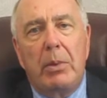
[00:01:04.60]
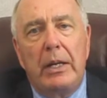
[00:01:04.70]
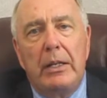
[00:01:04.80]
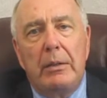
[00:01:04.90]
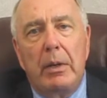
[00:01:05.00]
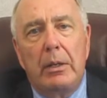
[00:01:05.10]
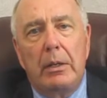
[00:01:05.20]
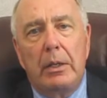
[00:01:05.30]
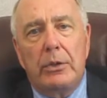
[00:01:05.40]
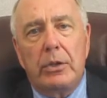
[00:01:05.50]
by a
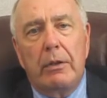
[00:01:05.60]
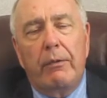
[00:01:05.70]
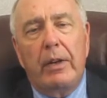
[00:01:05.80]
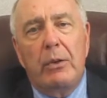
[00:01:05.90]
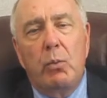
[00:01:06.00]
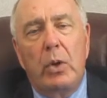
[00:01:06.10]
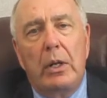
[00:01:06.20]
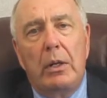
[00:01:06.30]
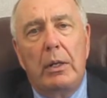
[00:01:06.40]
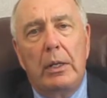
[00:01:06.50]
certified
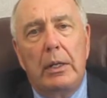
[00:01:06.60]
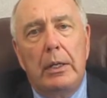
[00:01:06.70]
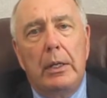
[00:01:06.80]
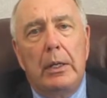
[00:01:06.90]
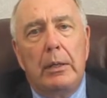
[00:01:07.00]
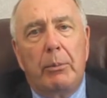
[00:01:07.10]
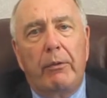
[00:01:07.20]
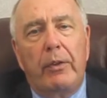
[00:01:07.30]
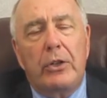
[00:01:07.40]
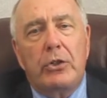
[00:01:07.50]
well
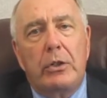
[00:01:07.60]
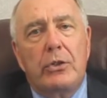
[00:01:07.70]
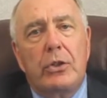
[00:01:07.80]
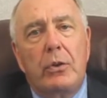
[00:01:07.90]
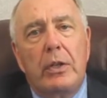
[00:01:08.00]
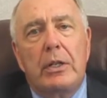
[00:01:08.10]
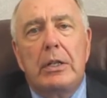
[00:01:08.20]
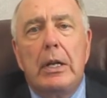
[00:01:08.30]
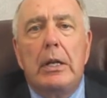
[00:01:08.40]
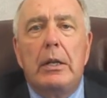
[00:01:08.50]
professional, so that
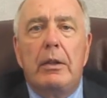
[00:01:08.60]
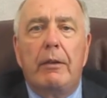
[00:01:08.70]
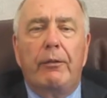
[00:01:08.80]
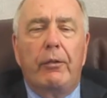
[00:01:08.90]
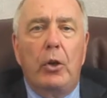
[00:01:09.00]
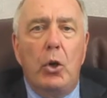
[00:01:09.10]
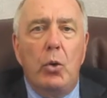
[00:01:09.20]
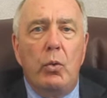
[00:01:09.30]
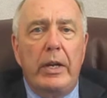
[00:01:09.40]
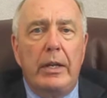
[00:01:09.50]
the flow
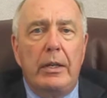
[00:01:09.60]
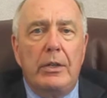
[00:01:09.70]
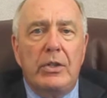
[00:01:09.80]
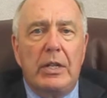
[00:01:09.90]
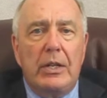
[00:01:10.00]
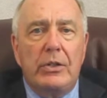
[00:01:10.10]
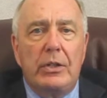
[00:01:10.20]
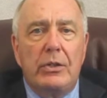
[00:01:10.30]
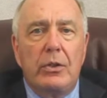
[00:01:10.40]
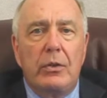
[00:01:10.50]
rate is
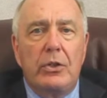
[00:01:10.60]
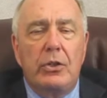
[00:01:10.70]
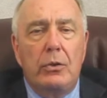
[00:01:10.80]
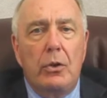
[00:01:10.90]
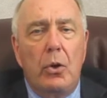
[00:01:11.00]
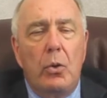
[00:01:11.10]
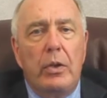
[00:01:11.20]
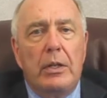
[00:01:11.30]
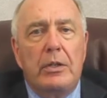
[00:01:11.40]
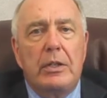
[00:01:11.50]
tested, so that you know
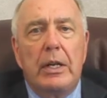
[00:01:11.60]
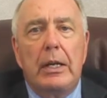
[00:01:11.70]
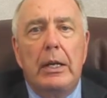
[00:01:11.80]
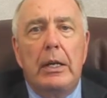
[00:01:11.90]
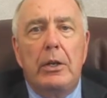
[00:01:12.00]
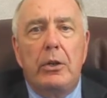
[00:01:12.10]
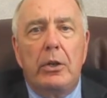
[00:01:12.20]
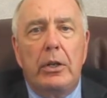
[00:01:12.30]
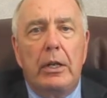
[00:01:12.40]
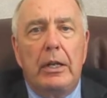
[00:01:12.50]
that you're
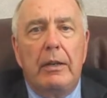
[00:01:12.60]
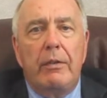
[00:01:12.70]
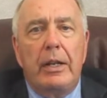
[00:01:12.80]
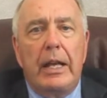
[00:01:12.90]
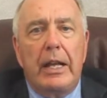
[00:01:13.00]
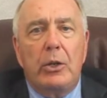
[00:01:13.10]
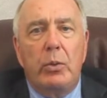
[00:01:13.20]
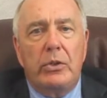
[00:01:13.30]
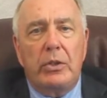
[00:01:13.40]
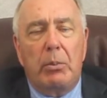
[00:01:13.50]
going to have an
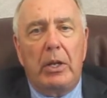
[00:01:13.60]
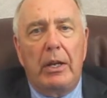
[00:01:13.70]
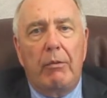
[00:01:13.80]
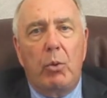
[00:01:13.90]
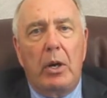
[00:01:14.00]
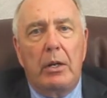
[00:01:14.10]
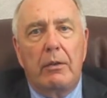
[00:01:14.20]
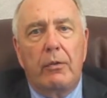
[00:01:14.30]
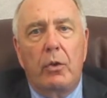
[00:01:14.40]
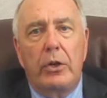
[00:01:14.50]
adequate supply of water
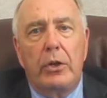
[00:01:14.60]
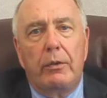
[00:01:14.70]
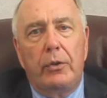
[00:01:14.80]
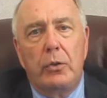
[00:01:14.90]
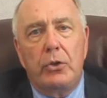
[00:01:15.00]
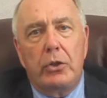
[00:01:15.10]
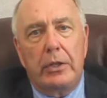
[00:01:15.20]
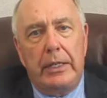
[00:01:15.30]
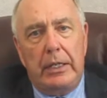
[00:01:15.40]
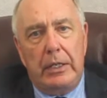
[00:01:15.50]
for your future
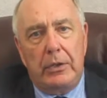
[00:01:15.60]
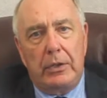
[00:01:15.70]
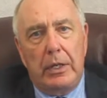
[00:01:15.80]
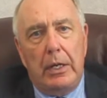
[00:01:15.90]
needs.